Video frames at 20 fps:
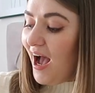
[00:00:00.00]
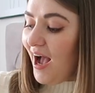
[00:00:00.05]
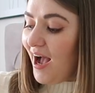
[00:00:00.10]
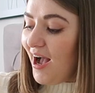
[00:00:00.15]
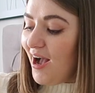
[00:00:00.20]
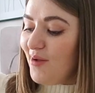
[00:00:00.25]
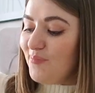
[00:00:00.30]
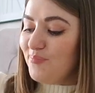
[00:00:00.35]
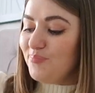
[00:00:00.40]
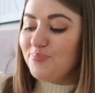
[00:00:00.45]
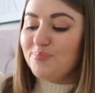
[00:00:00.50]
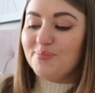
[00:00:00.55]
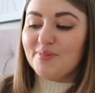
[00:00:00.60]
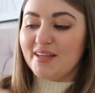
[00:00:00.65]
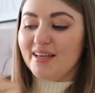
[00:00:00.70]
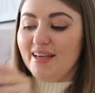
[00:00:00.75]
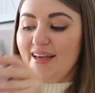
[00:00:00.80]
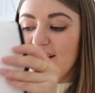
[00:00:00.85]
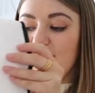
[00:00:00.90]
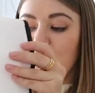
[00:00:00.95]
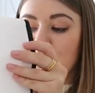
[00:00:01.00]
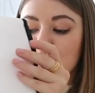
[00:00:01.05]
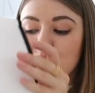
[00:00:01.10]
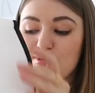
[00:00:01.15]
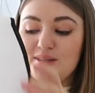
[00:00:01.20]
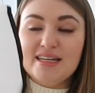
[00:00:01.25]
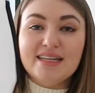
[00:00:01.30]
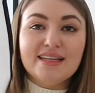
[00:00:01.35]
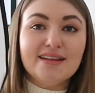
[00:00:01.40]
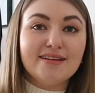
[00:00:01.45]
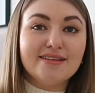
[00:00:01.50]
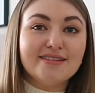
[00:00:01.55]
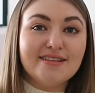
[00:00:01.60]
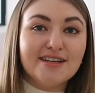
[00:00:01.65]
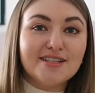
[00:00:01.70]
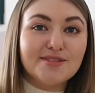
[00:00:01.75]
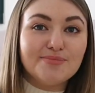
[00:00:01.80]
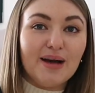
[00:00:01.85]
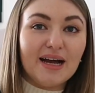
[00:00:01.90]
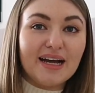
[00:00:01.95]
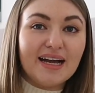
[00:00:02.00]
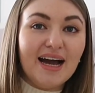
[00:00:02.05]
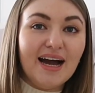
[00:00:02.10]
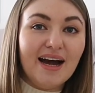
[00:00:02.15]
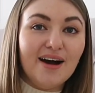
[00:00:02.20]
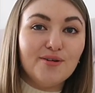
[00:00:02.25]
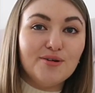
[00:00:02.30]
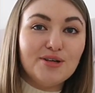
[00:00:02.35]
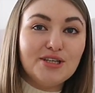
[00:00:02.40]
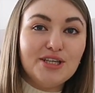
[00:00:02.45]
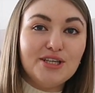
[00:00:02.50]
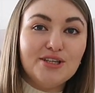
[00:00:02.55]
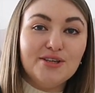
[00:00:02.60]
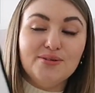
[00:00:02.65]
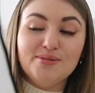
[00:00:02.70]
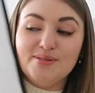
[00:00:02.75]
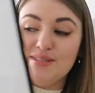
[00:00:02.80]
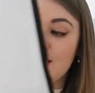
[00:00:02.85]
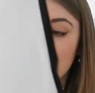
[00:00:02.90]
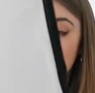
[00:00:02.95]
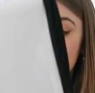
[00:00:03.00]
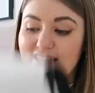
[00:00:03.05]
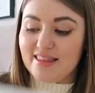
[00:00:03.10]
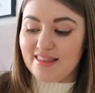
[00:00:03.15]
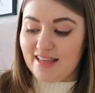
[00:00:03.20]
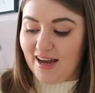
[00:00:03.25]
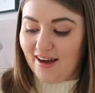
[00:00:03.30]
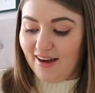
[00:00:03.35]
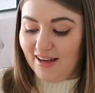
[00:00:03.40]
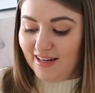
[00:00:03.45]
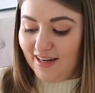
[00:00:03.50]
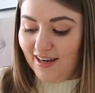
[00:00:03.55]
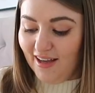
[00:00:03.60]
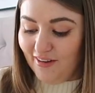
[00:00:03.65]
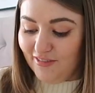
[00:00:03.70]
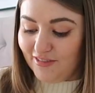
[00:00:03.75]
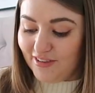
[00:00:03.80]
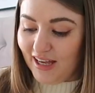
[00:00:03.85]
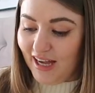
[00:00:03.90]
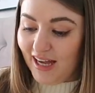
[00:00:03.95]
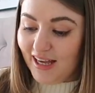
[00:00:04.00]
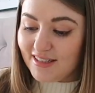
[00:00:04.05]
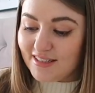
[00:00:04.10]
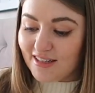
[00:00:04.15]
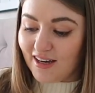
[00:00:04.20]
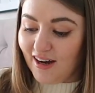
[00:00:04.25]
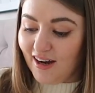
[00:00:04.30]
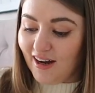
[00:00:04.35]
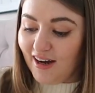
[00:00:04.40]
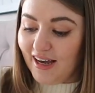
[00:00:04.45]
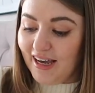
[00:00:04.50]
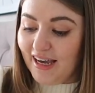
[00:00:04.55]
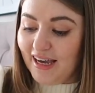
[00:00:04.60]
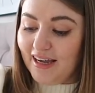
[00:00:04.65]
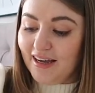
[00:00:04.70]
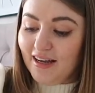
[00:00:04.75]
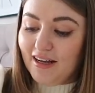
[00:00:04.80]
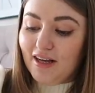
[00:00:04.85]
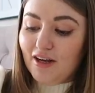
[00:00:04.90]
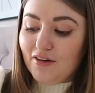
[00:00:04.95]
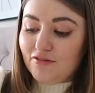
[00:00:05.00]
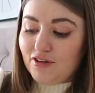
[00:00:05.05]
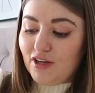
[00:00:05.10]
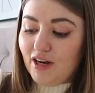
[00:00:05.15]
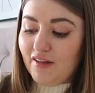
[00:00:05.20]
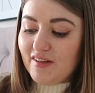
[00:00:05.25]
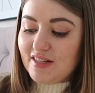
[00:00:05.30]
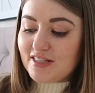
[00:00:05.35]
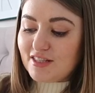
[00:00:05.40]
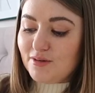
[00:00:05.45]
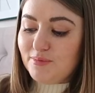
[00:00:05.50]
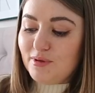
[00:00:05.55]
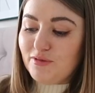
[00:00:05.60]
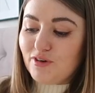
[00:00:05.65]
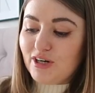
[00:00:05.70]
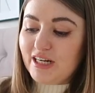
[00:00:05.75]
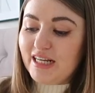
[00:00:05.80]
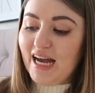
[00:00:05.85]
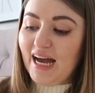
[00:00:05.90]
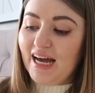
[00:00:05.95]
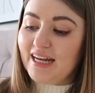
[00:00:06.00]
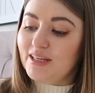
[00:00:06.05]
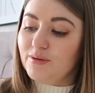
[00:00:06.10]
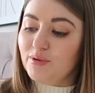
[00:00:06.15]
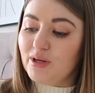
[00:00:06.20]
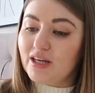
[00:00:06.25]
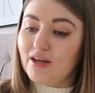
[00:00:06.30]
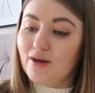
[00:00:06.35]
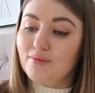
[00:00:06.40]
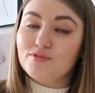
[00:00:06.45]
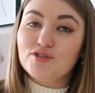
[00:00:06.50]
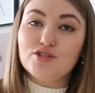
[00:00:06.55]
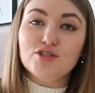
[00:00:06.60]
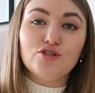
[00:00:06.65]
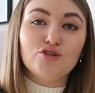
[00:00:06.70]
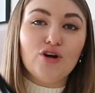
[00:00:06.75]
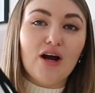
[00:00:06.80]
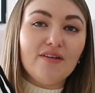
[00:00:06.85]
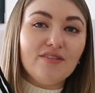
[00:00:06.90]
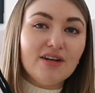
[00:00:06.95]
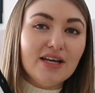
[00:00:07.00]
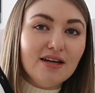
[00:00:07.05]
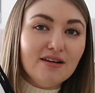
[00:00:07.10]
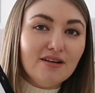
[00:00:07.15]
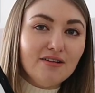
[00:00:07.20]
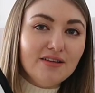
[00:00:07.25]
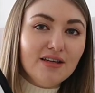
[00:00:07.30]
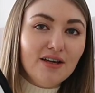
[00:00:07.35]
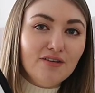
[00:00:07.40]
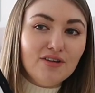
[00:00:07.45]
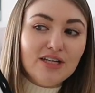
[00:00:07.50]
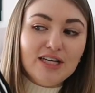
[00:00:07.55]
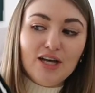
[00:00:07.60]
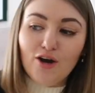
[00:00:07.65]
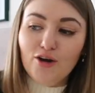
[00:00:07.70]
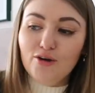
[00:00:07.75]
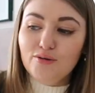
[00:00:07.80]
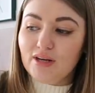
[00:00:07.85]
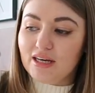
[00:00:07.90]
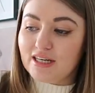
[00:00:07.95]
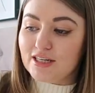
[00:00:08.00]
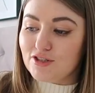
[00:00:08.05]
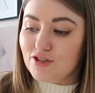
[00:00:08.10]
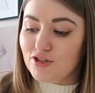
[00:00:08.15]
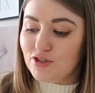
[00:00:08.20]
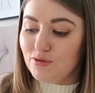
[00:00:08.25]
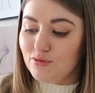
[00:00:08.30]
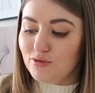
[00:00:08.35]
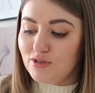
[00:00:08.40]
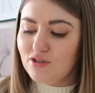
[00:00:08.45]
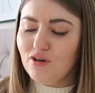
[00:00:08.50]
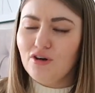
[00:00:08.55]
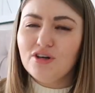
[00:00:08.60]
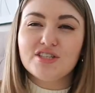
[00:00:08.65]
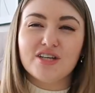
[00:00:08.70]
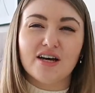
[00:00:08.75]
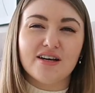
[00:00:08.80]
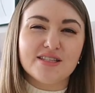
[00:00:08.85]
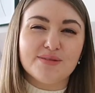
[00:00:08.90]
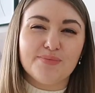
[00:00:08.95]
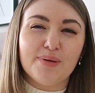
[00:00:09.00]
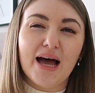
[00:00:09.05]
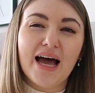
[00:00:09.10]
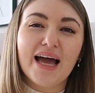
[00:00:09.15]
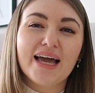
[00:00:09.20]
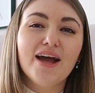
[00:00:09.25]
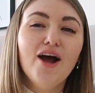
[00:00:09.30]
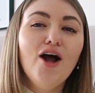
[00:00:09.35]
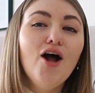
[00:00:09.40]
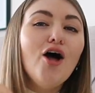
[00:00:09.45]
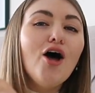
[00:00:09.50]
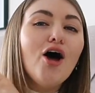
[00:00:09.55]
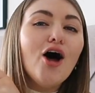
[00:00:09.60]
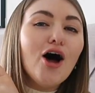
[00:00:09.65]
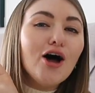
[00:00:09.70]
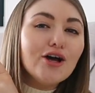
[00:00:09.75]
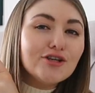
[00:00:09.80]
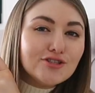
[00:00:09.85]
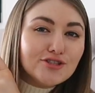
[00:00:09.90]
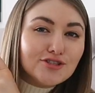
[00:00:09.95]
Um, here comes the little dust bag. How cute is that? I love that. I feel like that's going to be really handy when it comes to traveling. I don't think I really own like a suit, not a dust bag, a